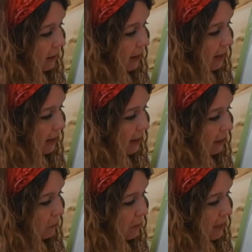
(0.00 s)
a
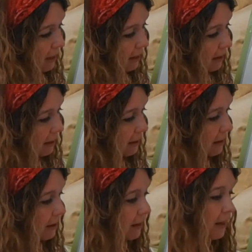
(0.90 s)
little beak
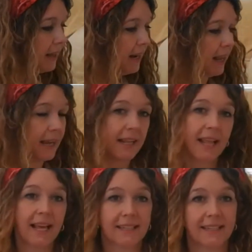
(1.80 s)
like
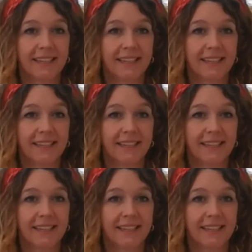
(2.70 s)
that.